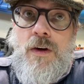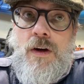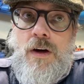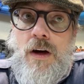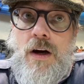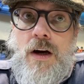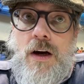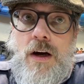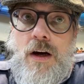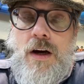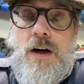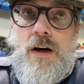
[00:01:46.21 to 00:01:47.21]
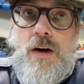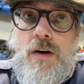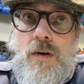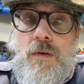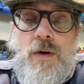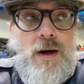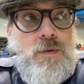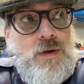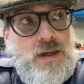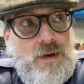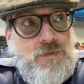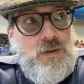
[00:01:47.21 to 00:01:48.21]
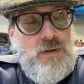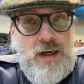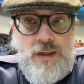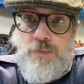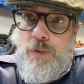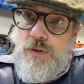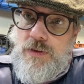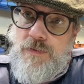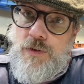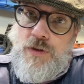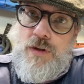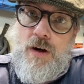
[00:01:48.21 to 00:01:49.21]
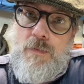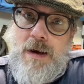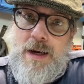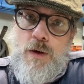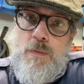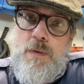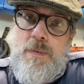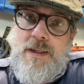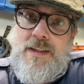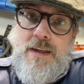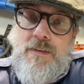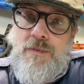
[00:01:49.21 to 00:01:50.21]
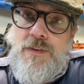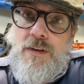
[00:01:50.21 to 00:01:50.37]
Why would I have to do that? I suppose I've just got back up a bit here.